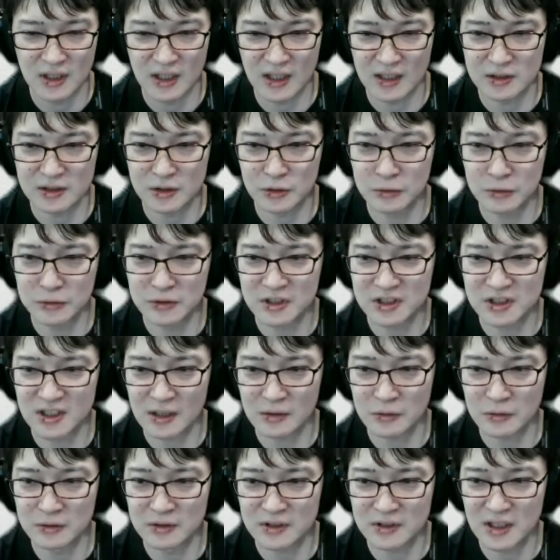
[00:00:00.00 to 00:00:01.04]
So because
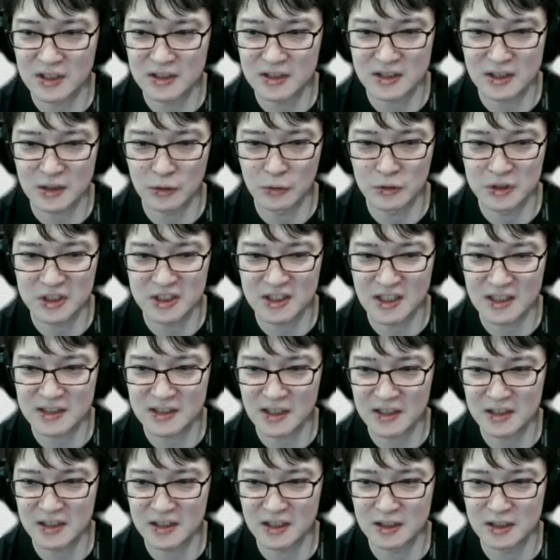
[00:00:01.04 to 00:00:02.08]
of the medium
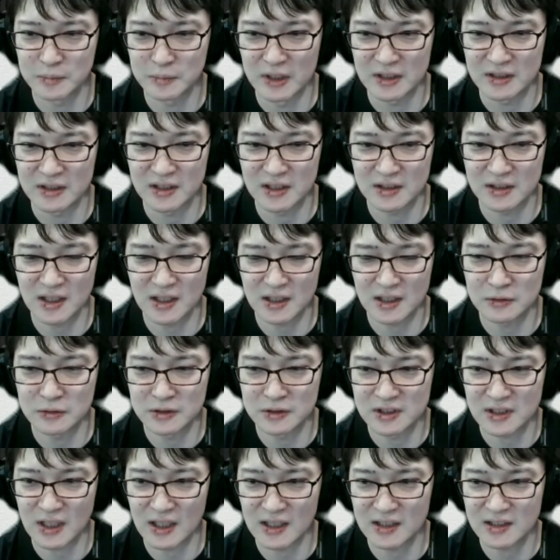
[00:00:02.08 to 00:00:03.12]
interest, so it's been
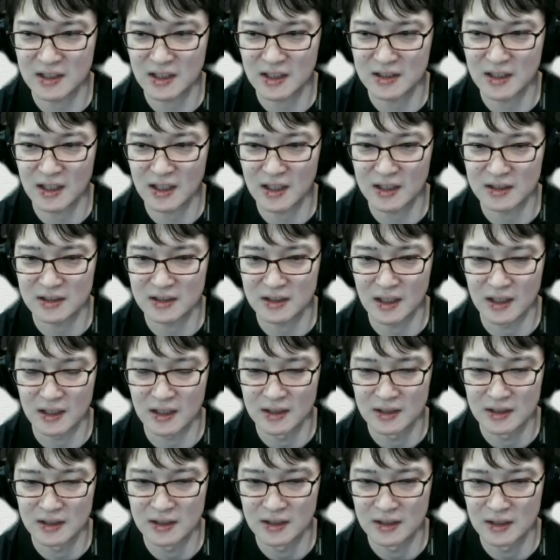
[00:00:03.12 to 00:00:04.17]
pushed away from the
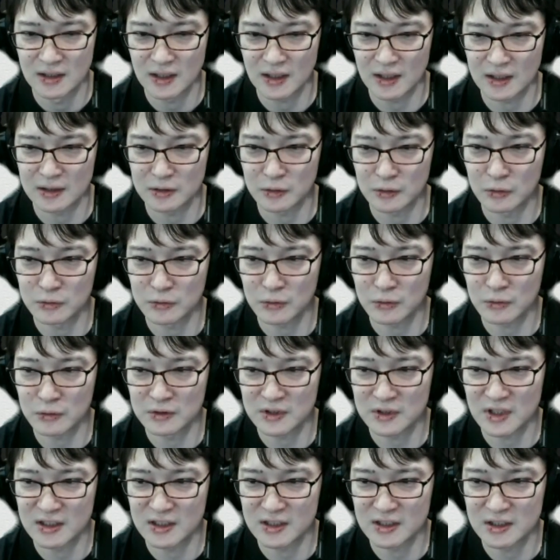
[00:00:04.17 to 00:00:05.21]
duplicated
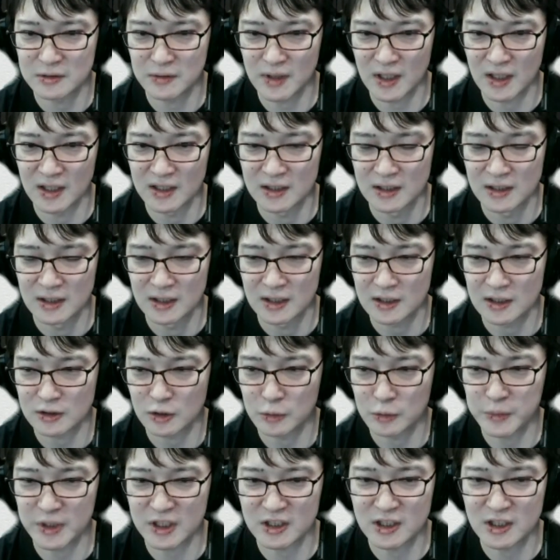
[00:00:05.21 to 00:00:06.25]
contents, and this contents was
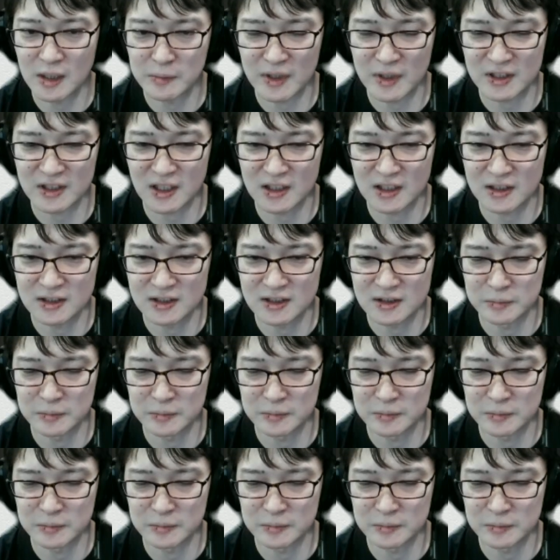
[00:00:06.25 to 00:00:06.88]
not displayed.